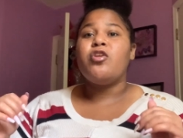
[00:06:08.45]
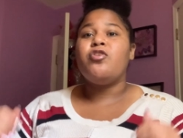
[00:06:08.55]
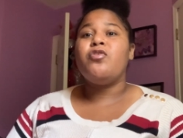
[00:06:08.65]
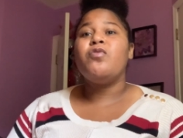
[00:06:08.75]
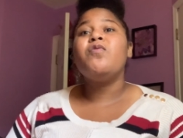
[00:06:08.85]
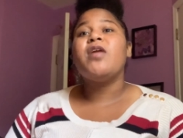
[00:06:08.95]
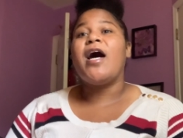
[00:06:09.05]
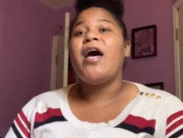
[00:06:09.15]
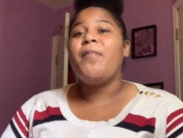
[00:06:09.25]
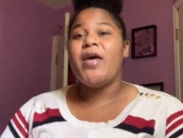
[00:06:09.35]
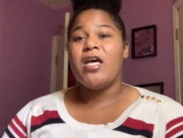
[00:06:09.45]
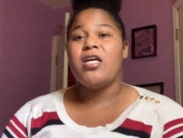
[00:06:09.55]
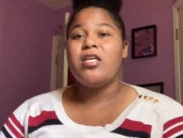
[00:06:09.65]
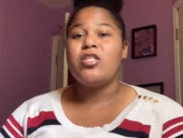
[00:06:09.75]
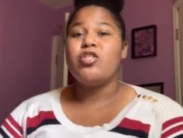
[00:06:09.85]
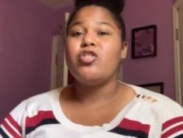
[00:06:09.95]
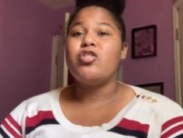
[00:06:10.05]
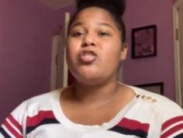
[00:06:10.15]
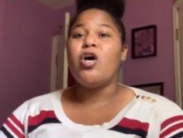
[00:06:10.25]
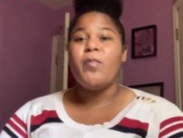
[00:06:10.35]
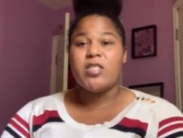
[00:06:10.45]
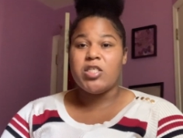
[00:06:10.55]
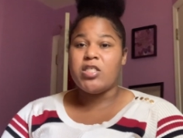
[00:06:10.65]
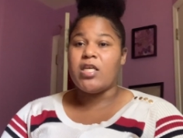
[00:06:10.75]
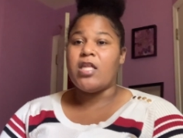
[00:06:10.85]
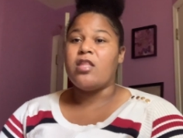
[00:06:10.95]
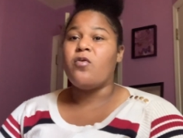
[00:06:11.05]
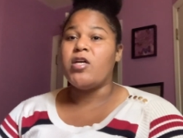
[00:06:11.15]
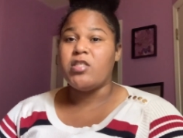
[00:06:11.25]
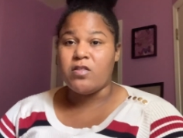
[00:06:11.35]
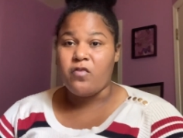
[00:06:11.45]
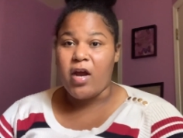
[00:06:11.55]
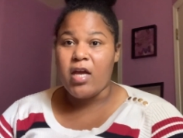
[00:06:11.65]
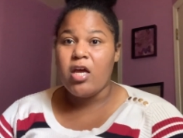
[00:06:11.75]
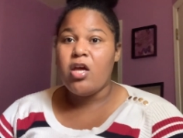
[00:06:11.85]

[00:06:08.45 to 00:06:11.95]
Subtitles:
do not pay so much attention to getting the questions right.